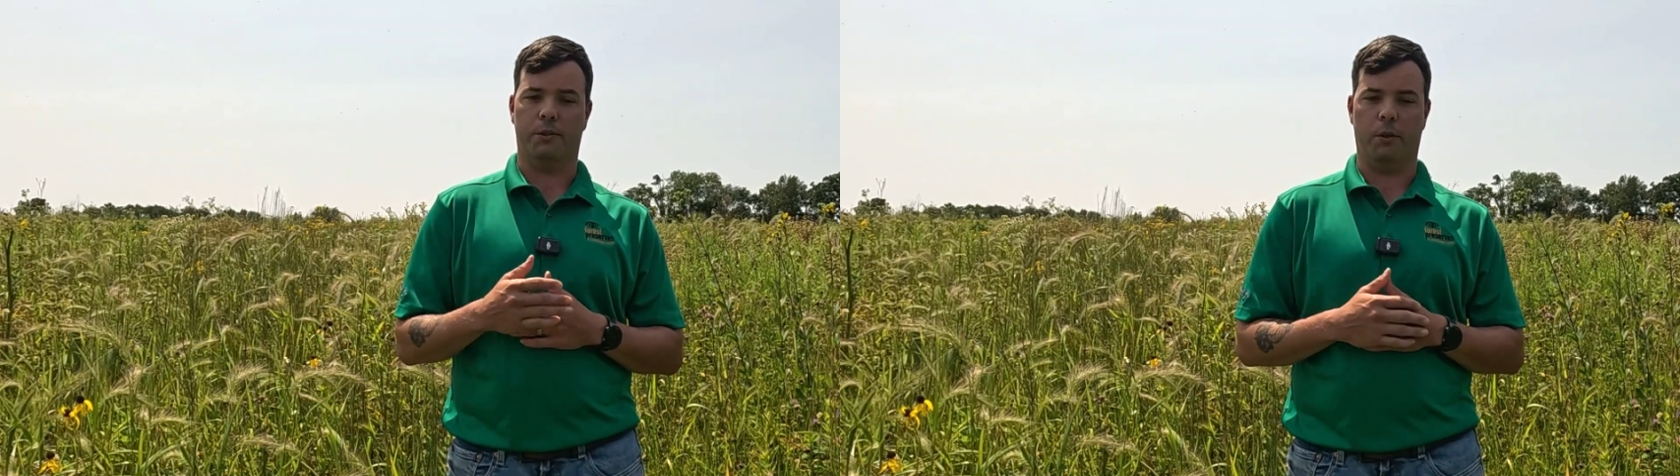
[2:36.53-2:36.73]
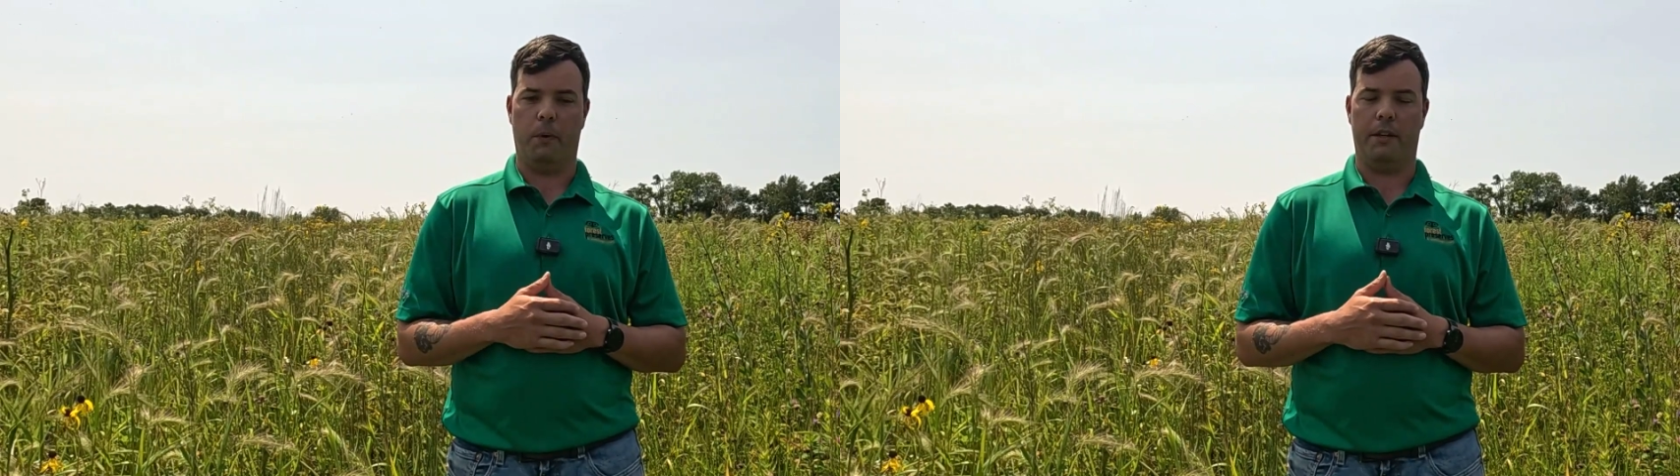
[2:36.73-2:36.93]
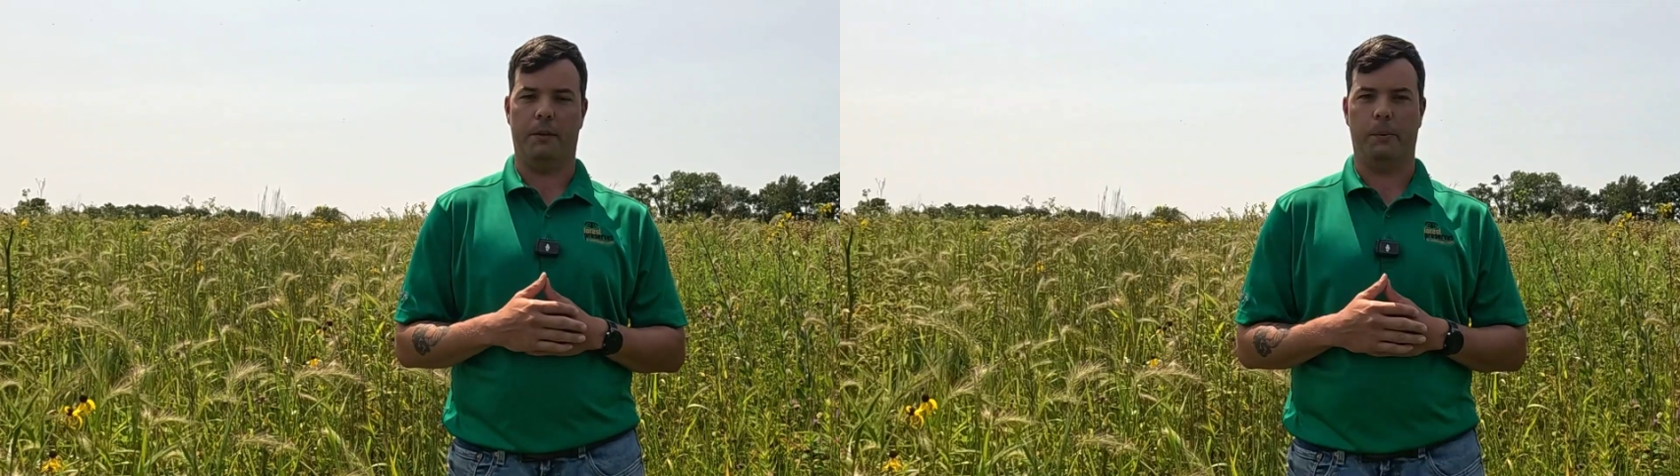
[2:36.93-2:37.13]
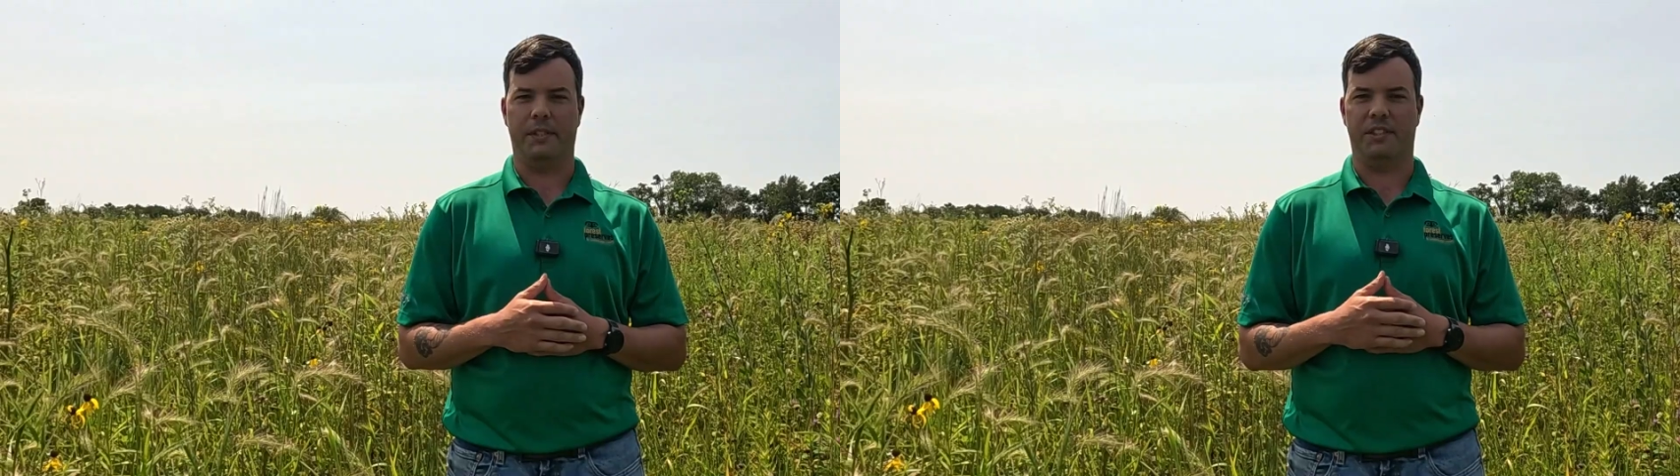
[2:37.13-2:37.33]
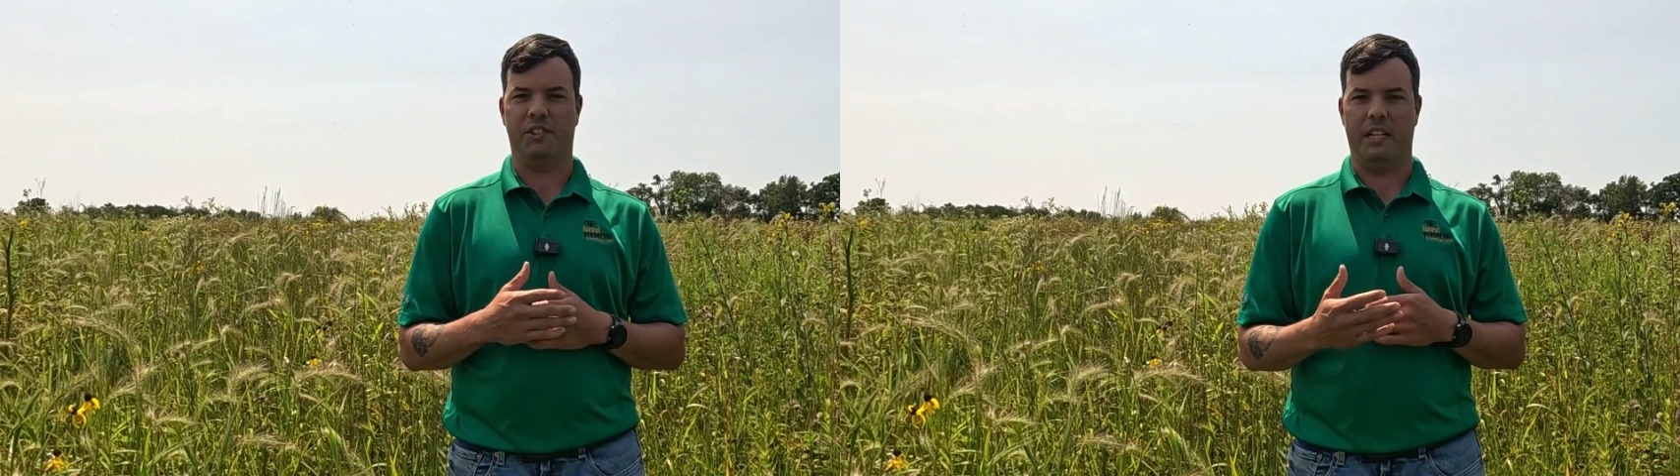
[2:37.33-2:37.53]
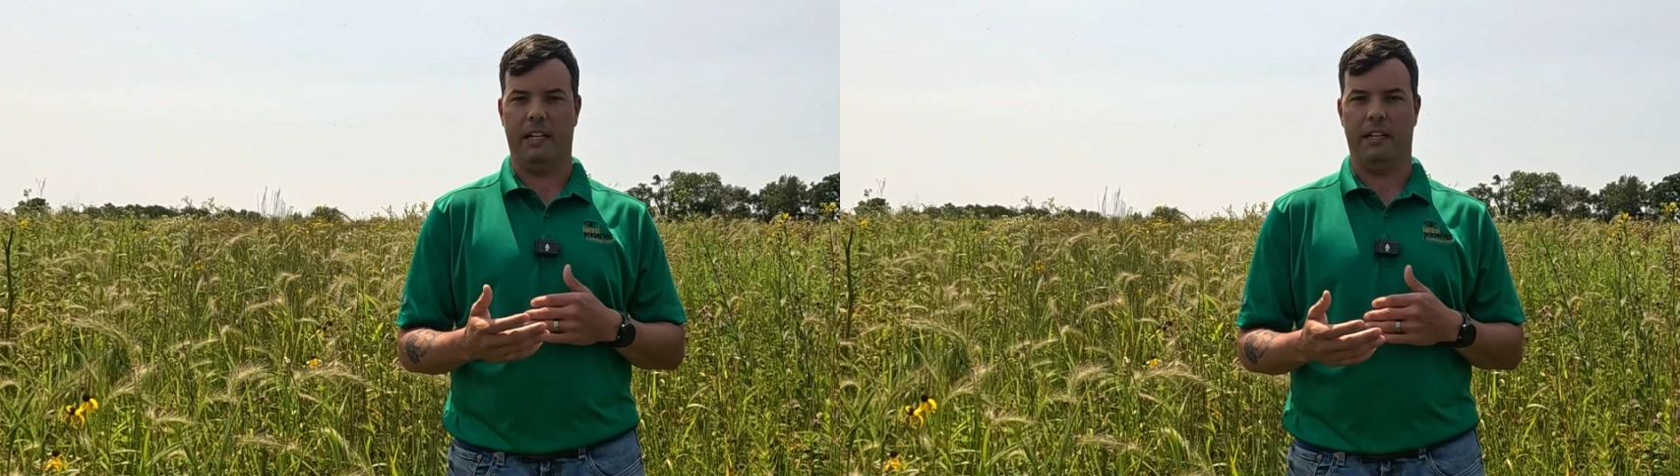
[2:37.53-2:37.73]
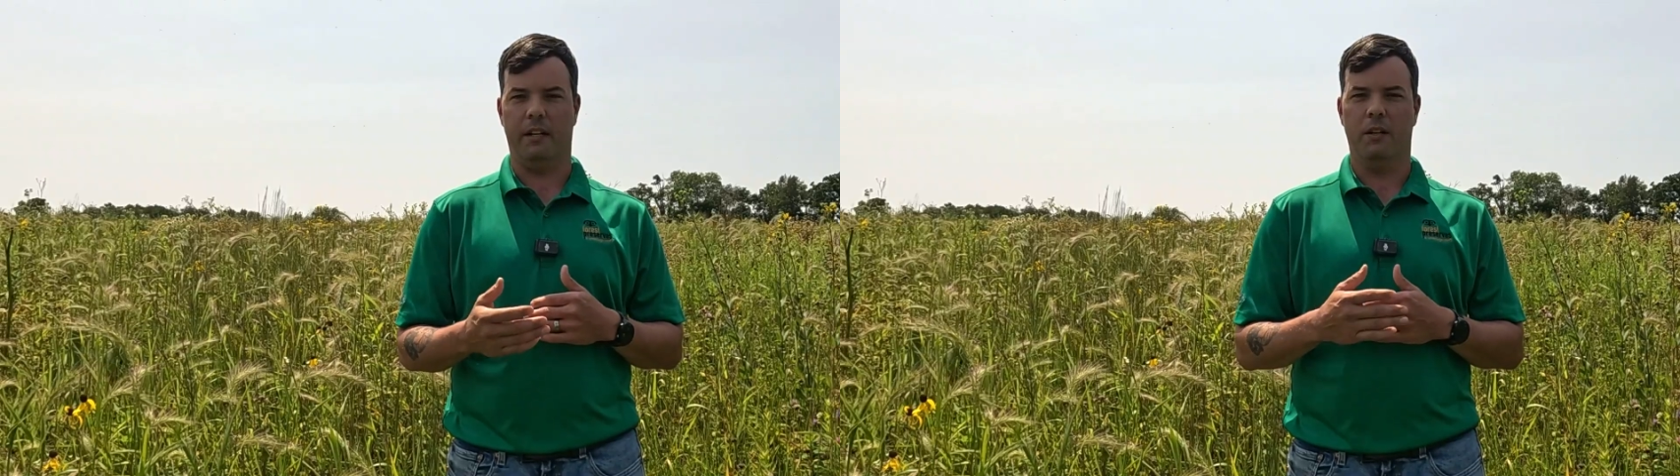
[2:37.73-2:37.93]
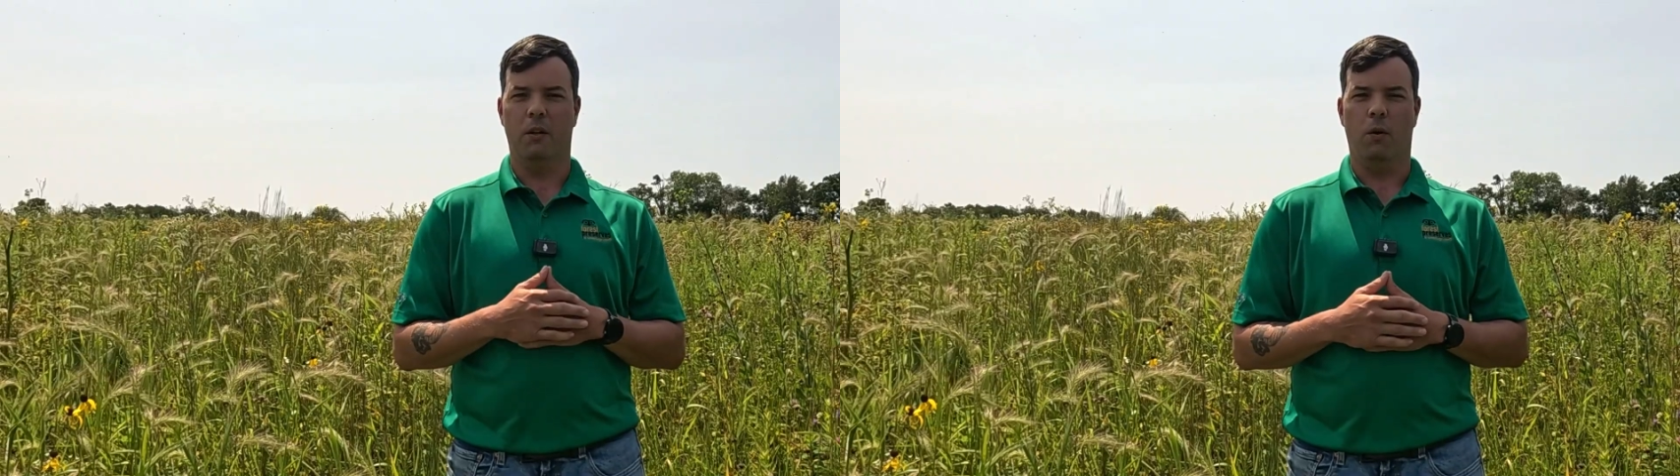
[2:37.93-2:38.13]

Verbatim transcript: So whether it was seed